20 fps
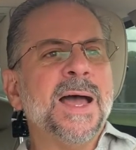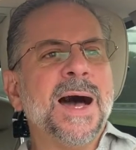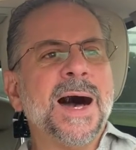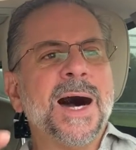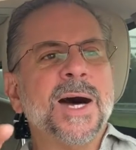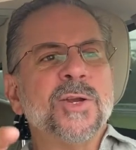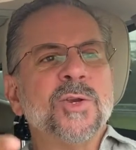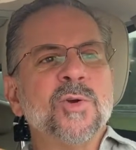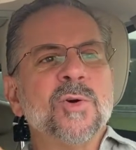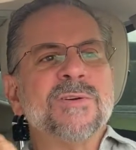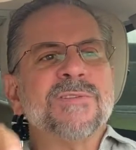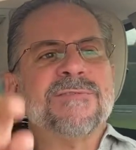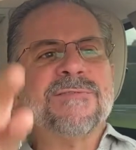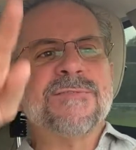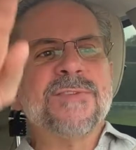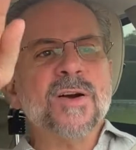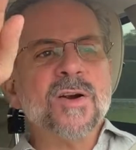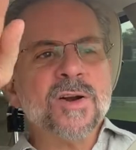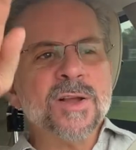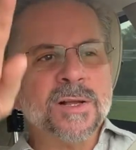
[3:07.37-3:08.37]
On your
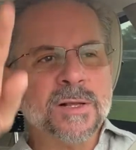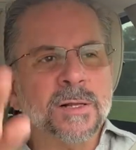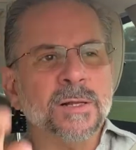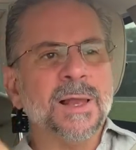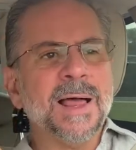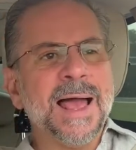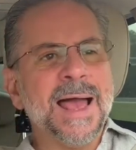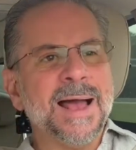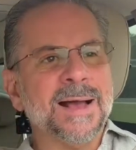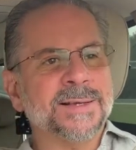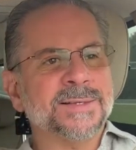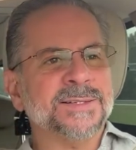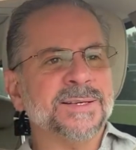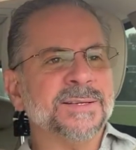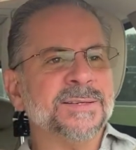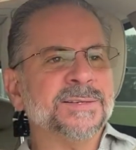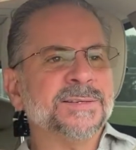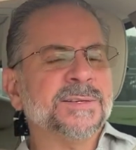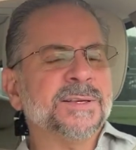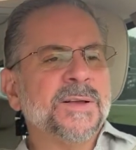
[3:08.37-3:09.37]
vertical
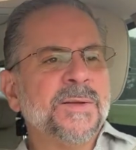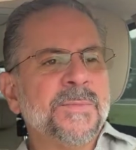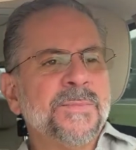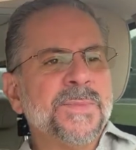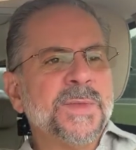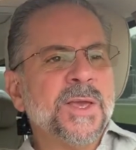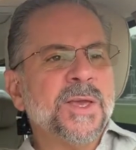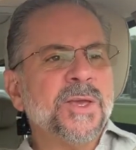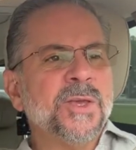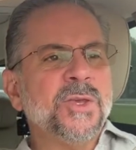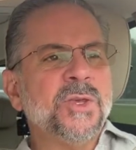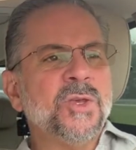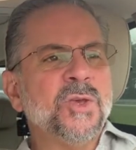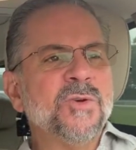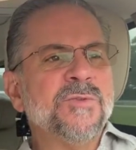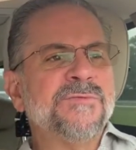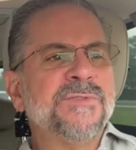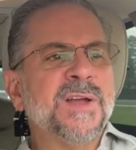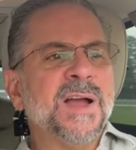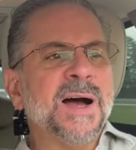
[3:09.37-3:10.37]
axis,
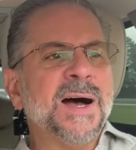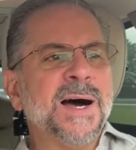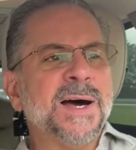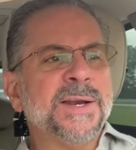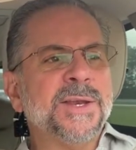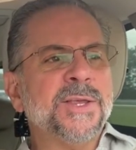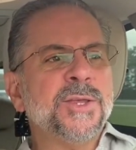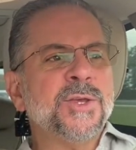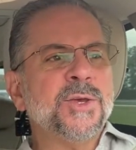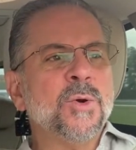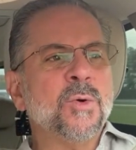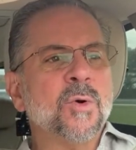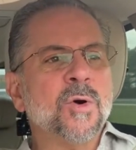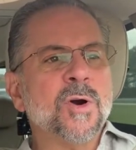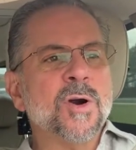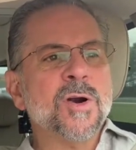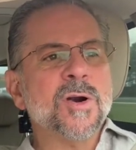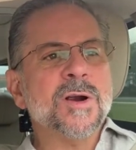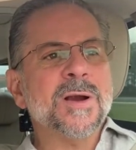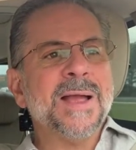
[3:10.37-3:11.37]
you've got
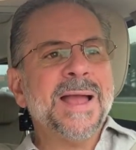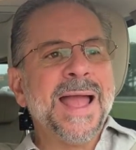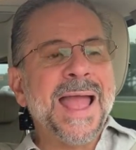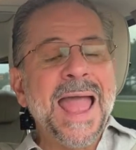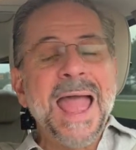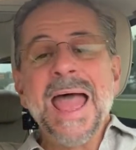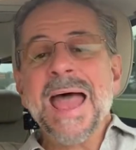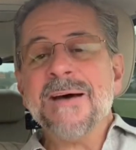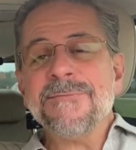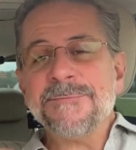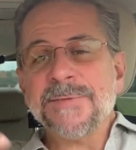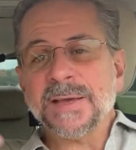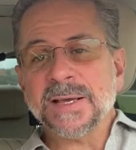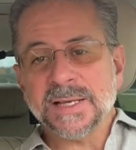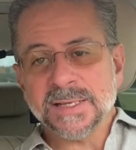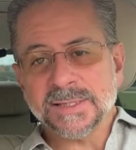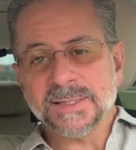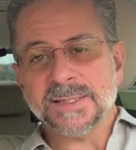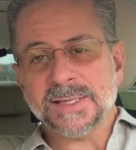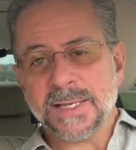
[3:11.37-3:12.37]
your
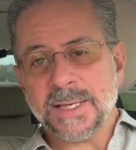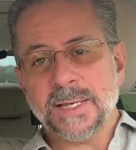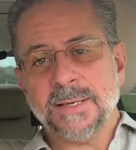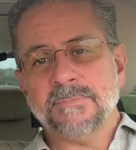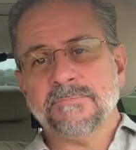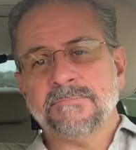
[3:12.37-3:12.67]
efficacy,